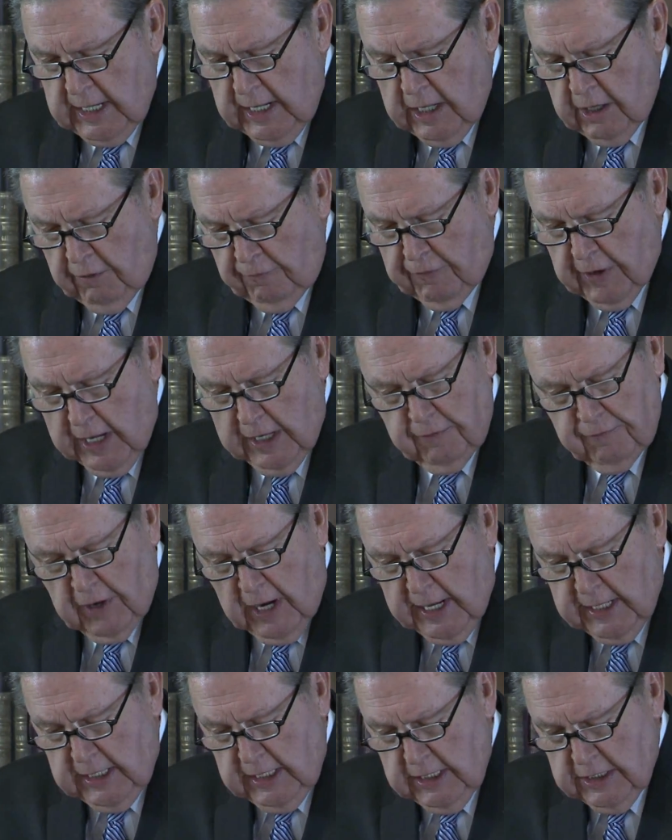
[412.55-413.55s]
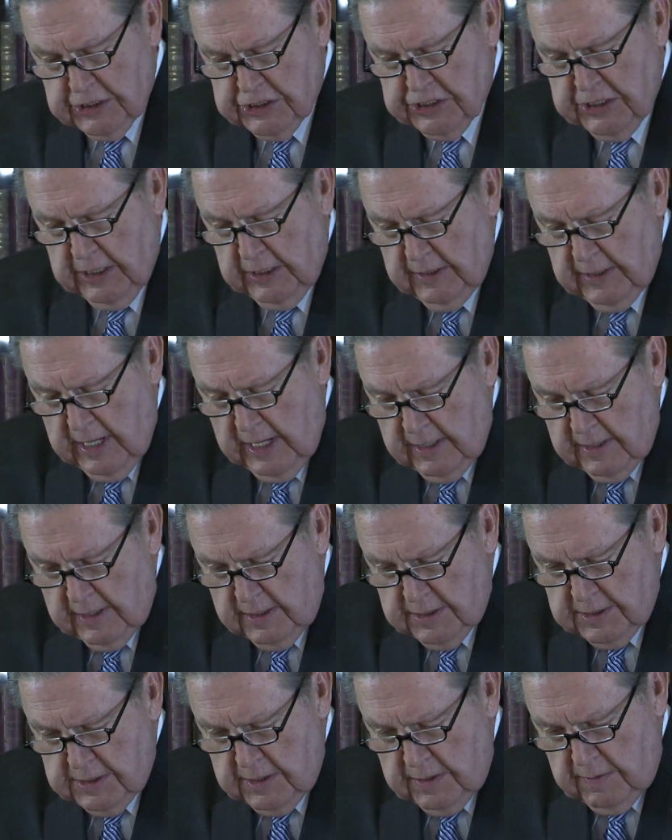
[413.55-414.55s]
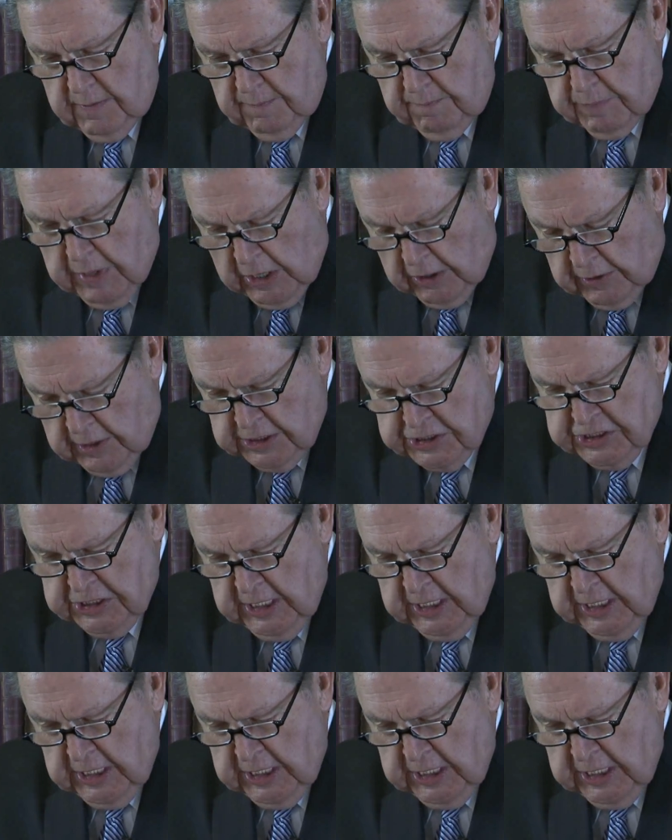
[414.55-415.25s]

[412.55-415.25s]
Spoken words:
innovative ideas that Baroness